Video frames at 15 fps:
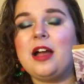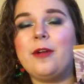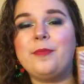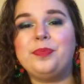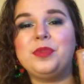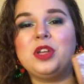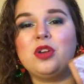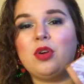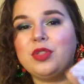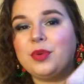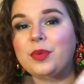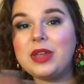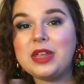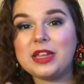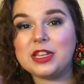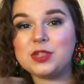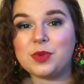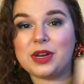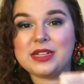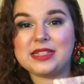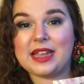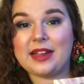On the weekends
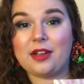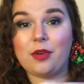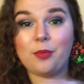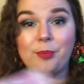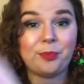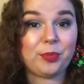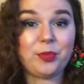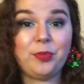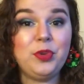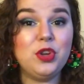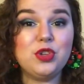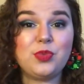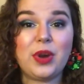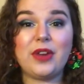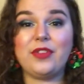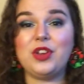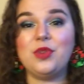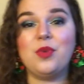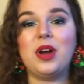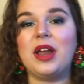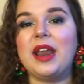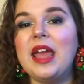when it's like, use whatever
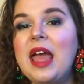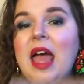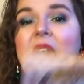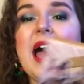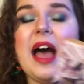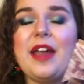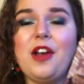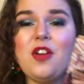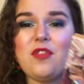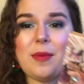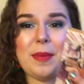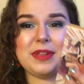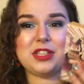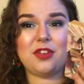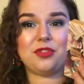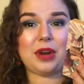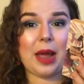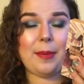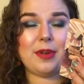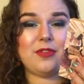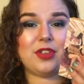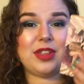you want. I don't find myself
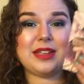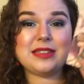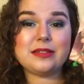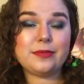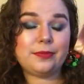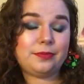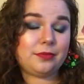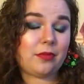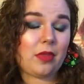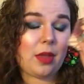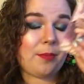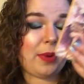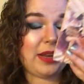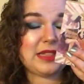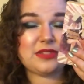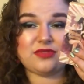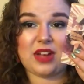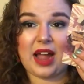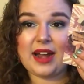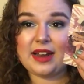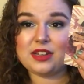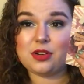grabbing for this, but it's
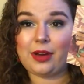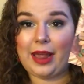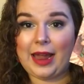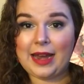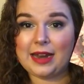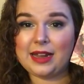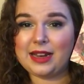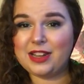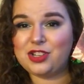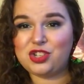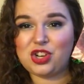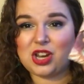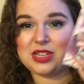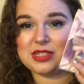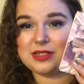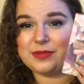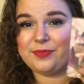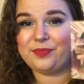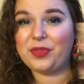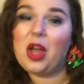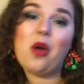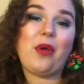fine, I don't hate it. It's just,
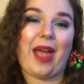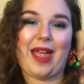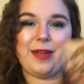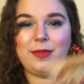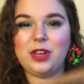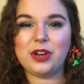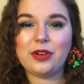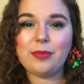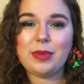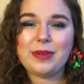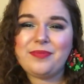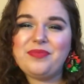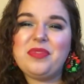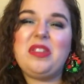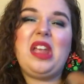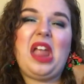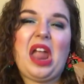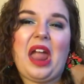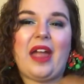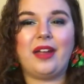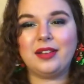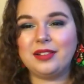okay, you know what I mean? Yeah,
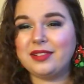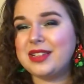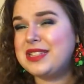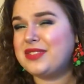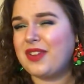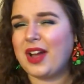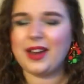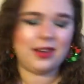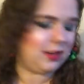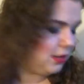it's fine.